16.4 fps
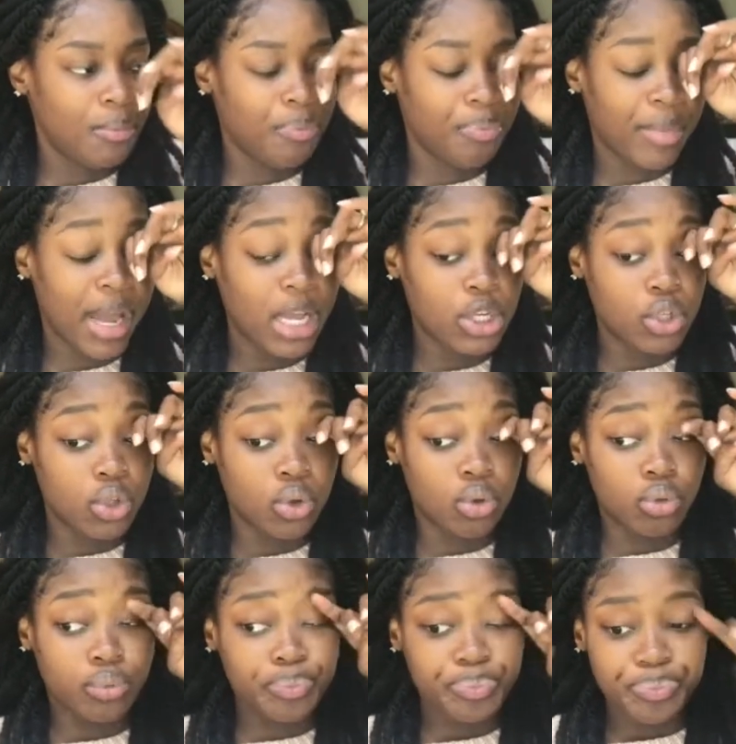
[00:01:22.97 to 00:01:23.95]
Mind
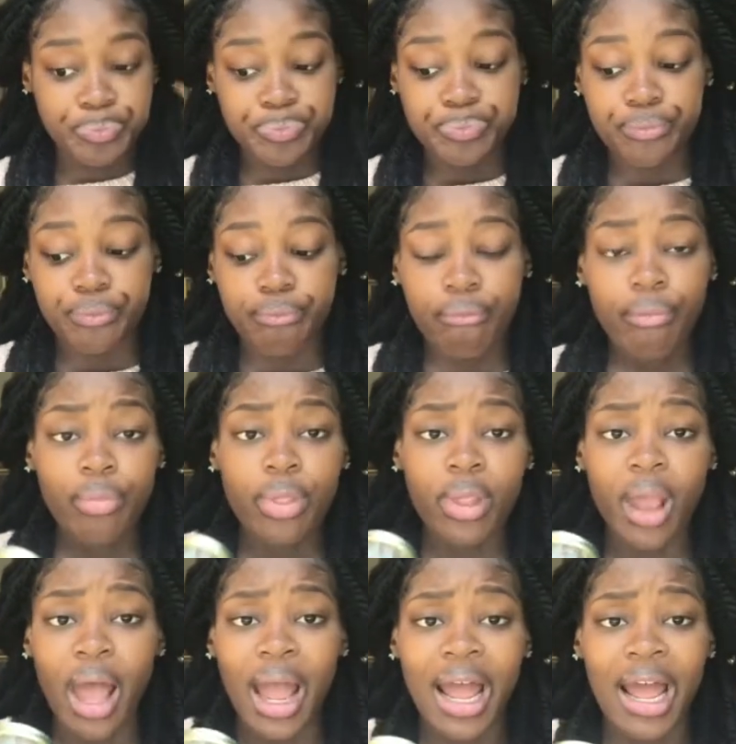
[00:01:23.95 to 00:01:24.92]
you,
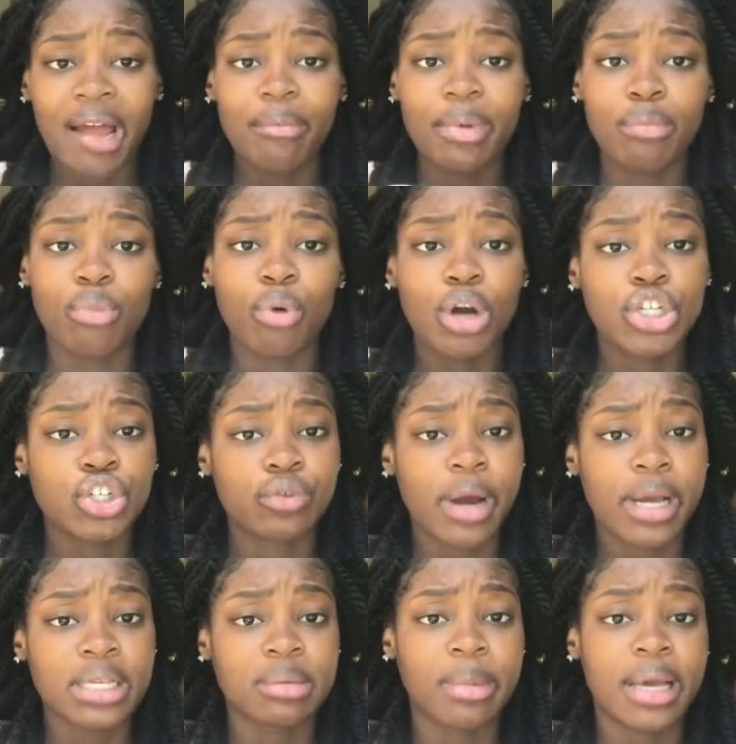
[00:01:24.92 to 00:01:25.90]
I had been
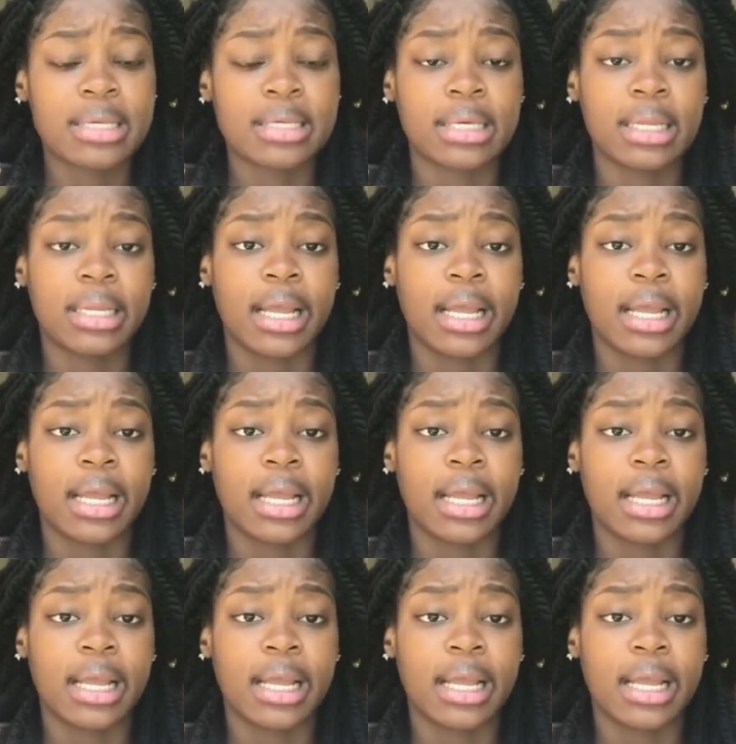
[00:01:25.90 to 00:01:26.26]
moisturizing my skin